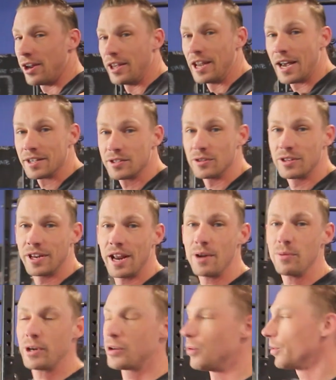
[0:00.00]
you guys, so today
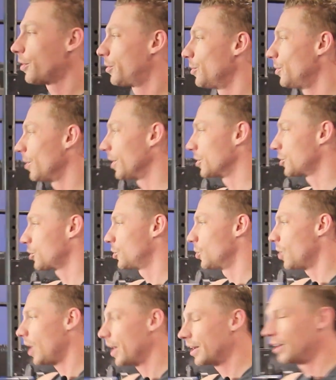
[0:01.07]
we're going through our
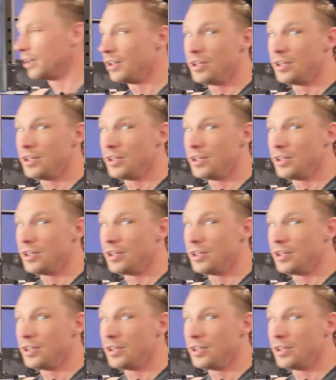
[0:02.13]
squat.